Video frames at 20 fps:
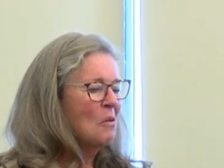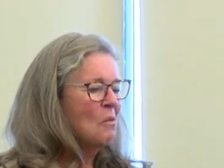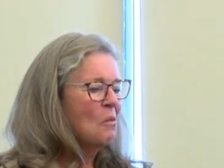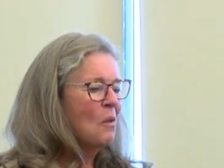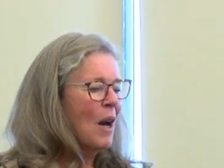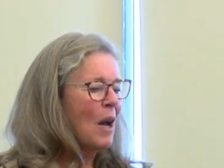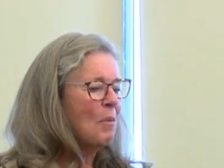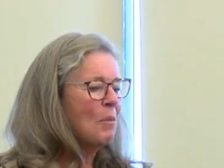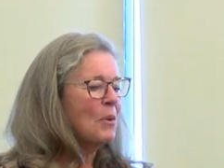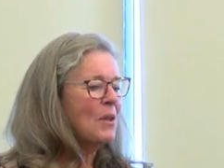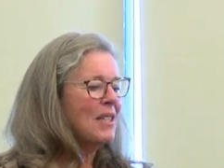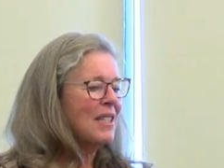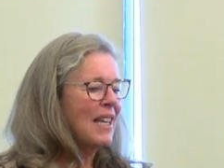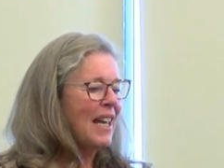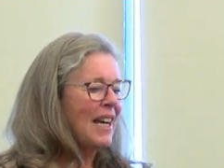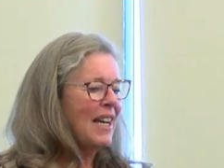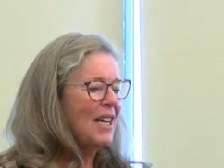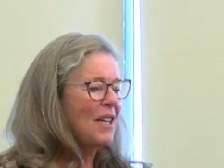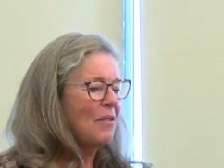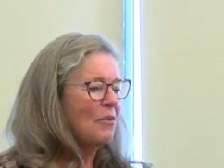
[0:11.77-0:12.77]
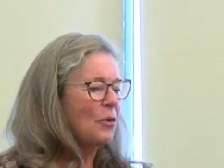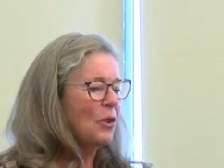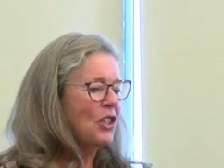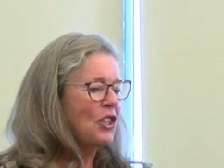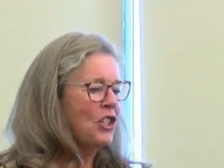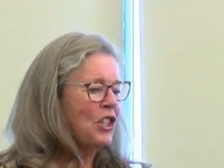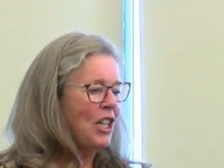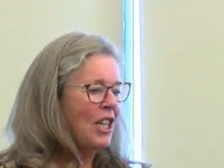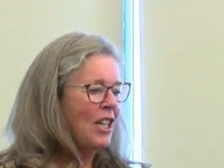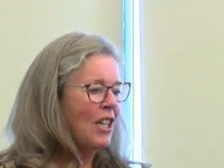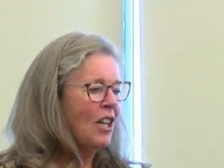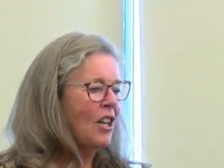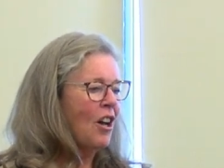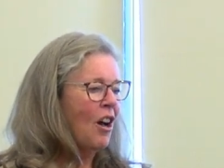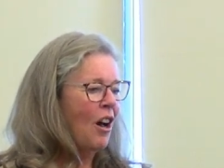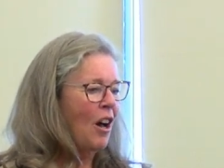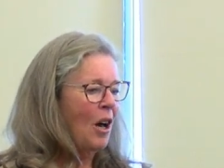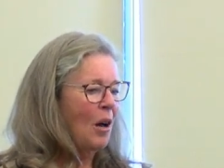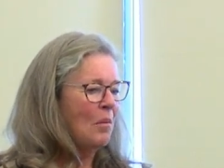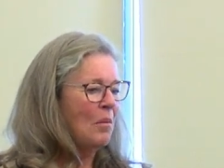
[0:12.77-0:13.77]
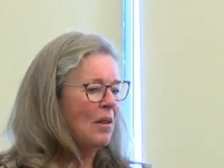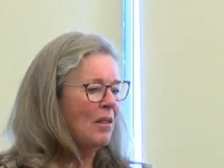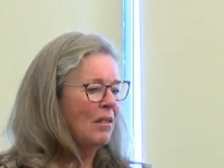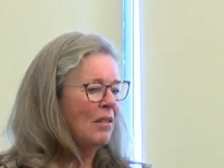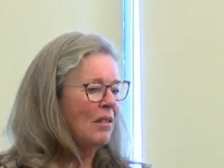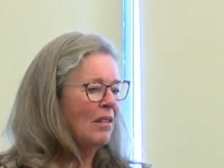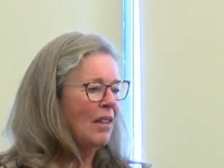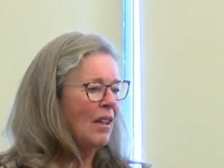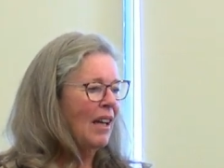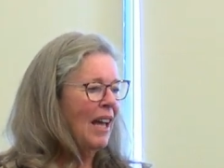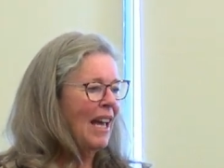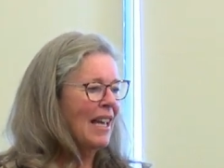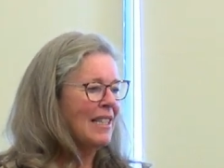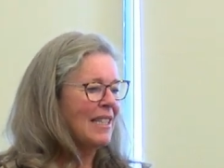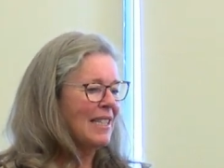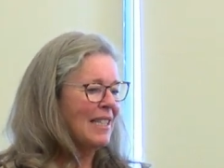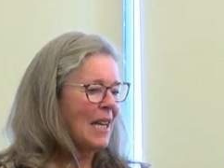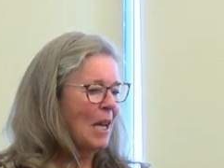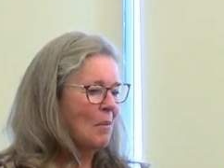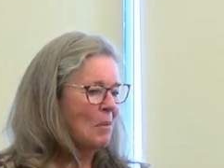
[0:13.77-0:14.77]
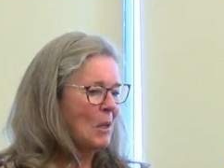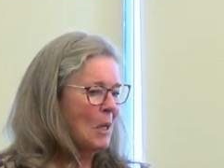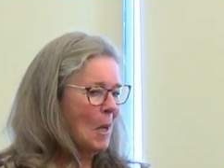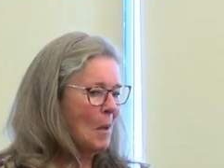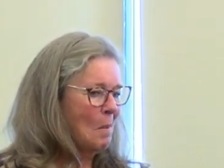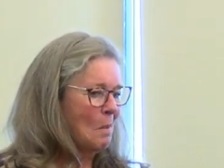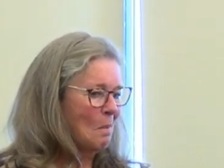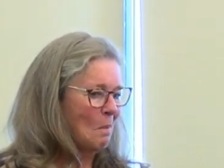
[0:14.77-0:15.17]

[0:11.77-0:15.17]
Representative Regina Cobb has stepped up.